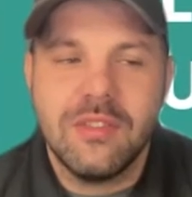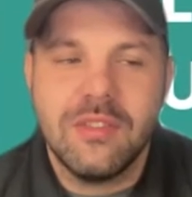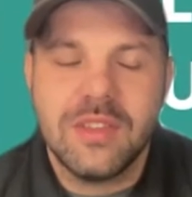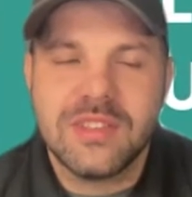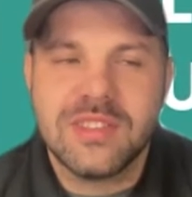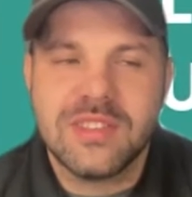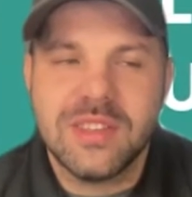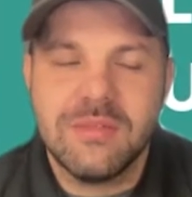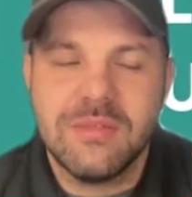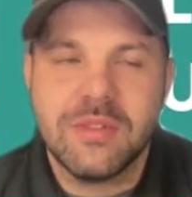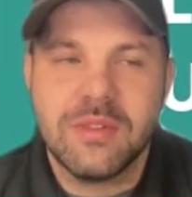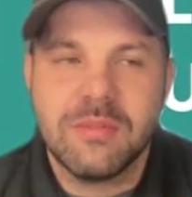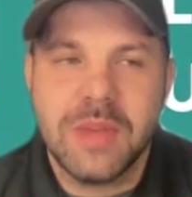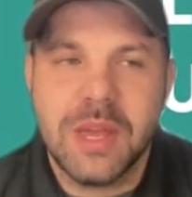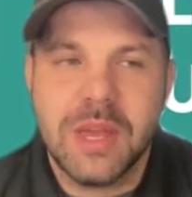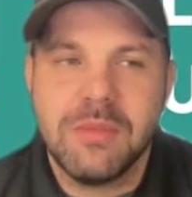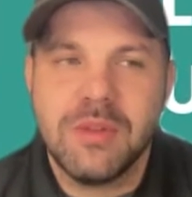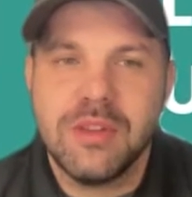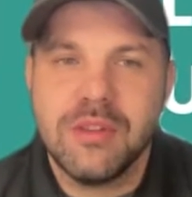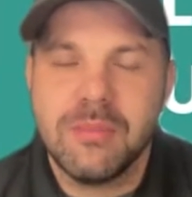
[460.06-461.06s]
see where
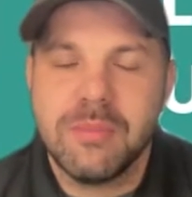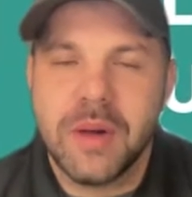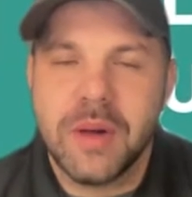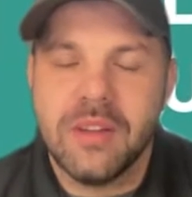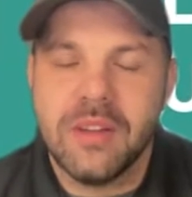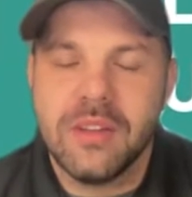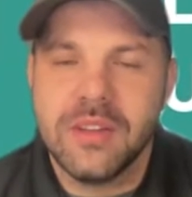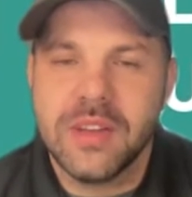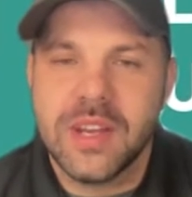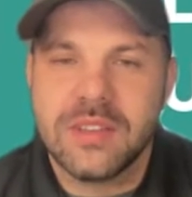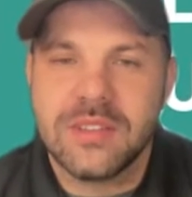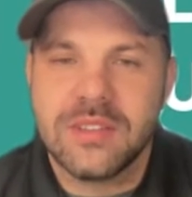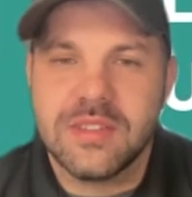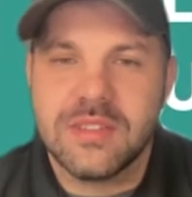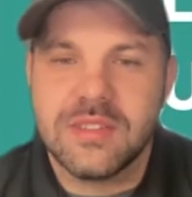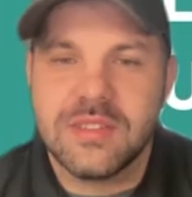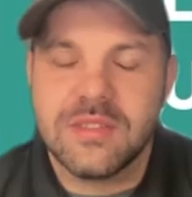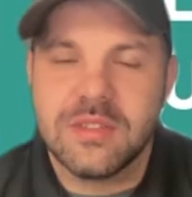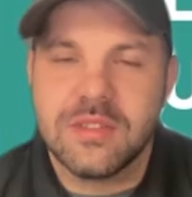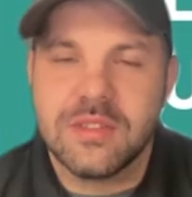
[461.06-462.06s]
maybe your bottlenecks
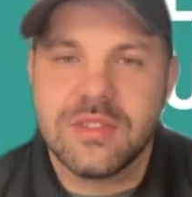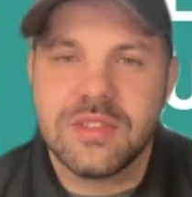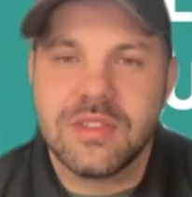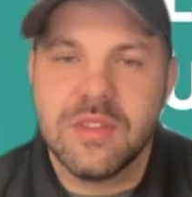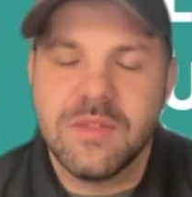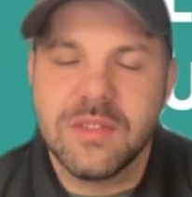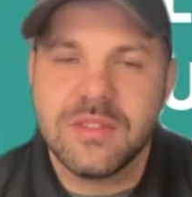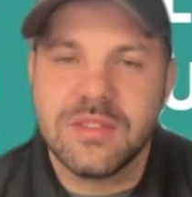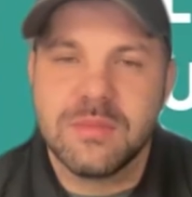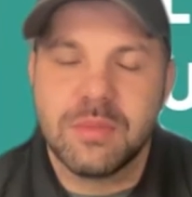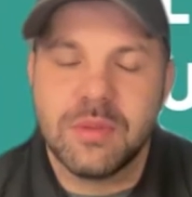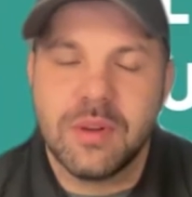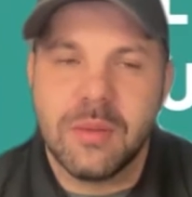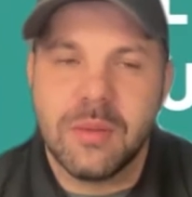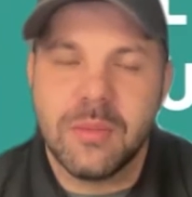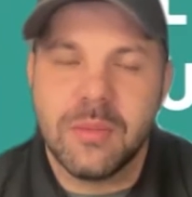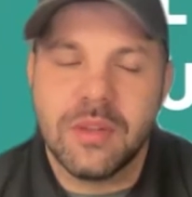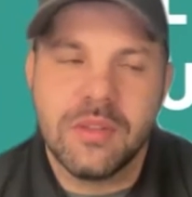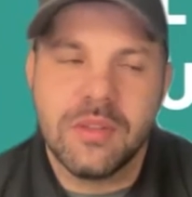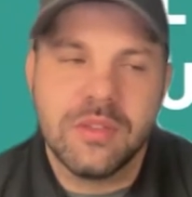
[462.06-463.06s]
is in your service
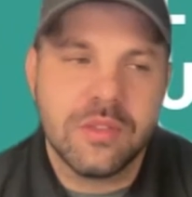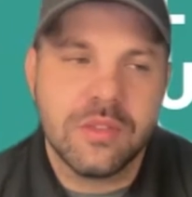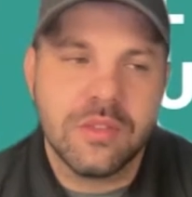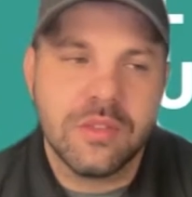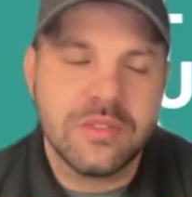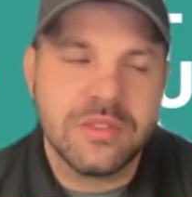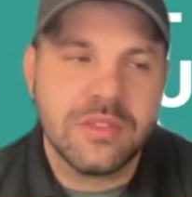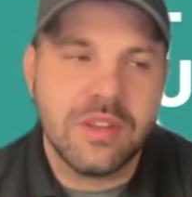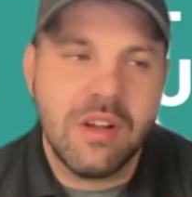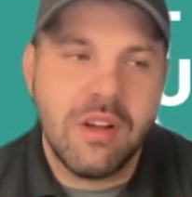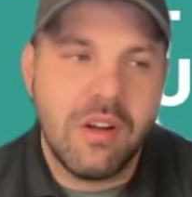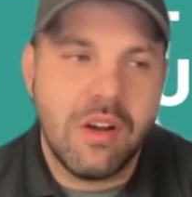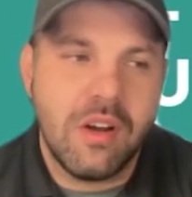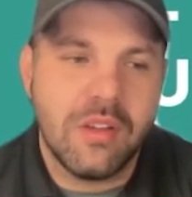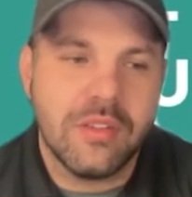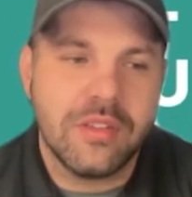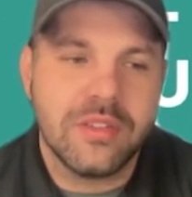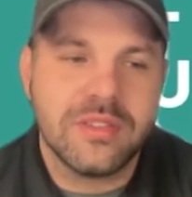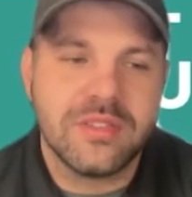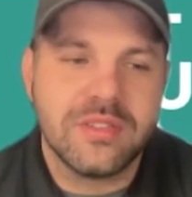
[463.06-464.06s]
department. So there's
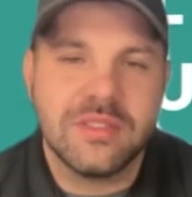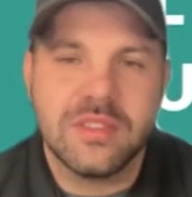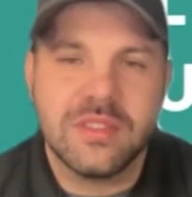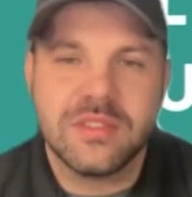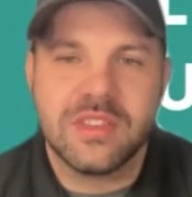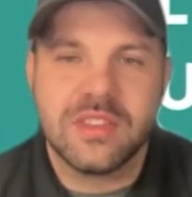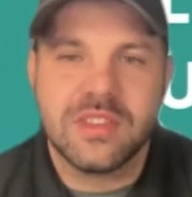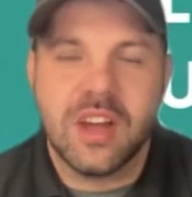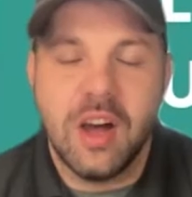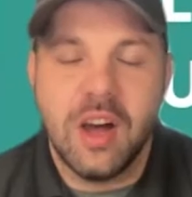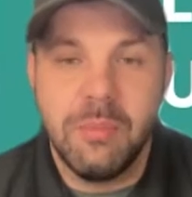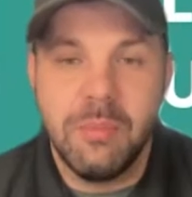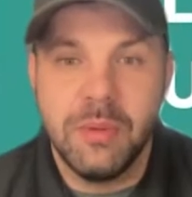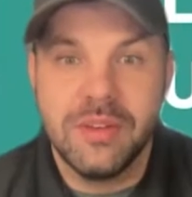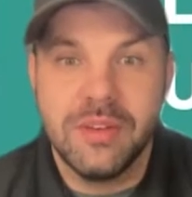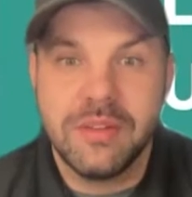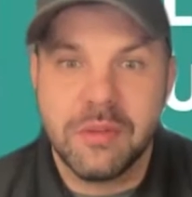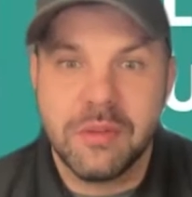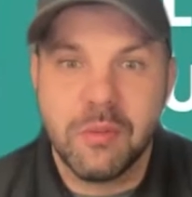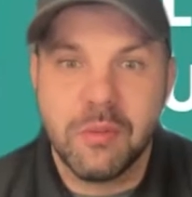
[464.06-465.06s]
a couple
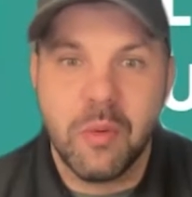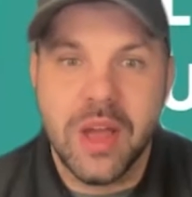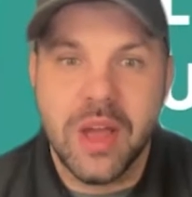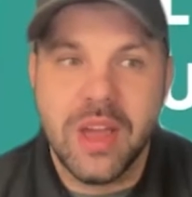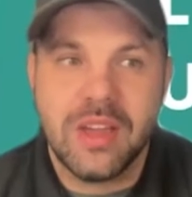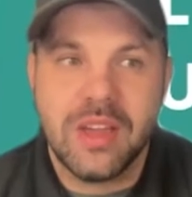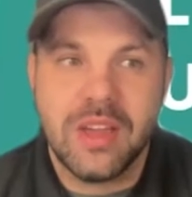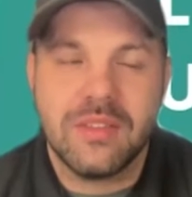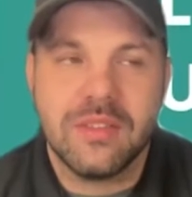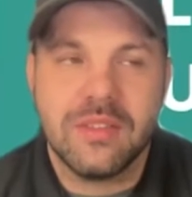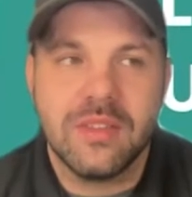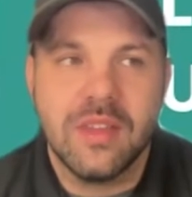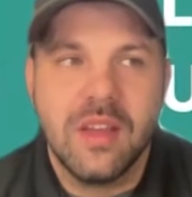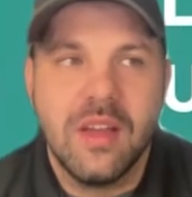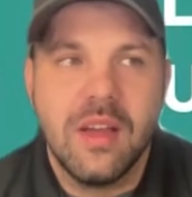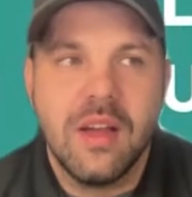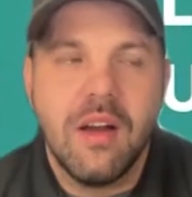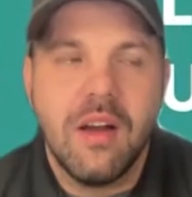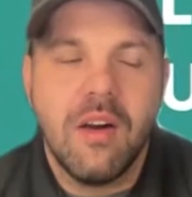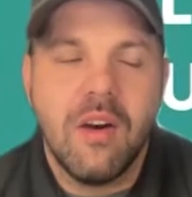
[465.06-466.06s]
different ways
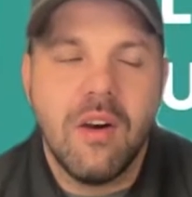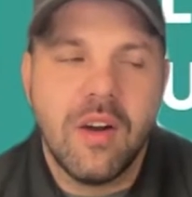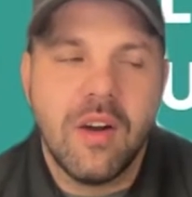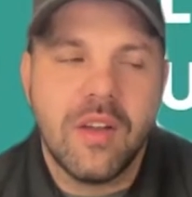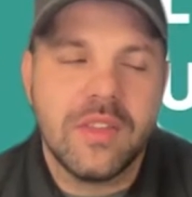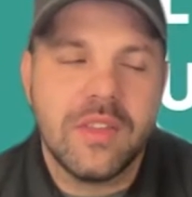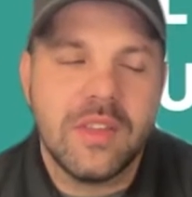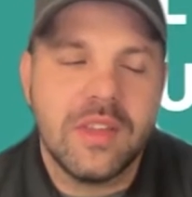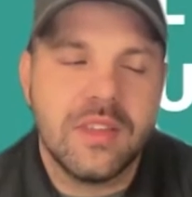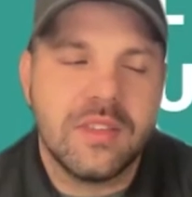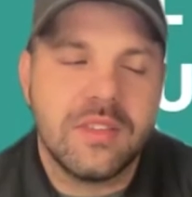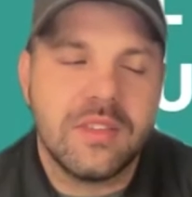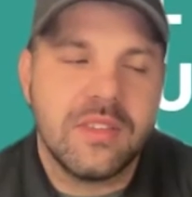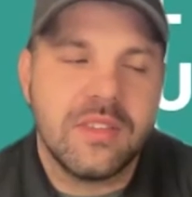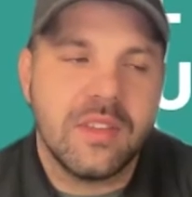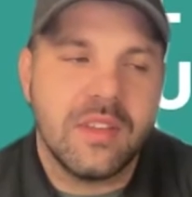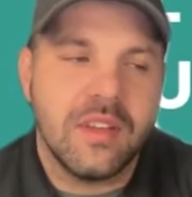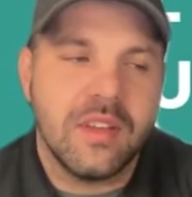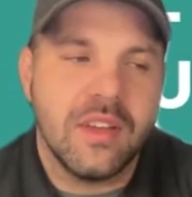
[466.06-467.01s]
on this